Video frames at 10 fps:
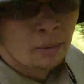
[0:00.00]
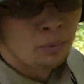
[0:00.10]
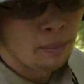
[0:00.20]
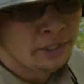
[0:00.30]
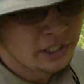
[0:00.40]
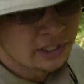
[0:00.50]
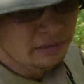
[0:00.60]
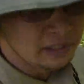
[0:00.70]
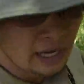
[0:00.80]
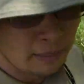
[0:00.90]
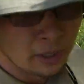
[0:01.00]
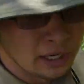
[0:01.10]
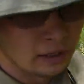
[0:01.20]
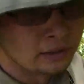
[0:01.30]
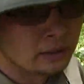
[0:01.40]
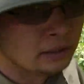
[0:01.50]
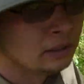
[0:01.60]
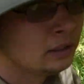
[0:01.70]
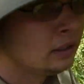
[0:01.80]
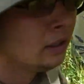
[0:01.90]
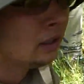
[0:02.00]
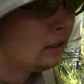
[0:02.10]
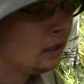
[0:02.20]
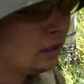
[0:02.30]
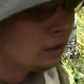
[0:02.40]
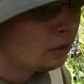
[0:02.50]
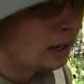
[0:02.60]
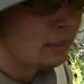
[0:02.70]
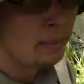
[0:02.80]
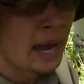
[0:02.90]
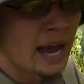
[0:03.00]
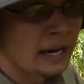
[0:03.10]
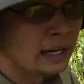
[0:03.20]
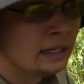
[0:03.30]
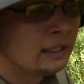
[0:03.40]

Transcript: Probably just leave the camera here. Go grab my bag.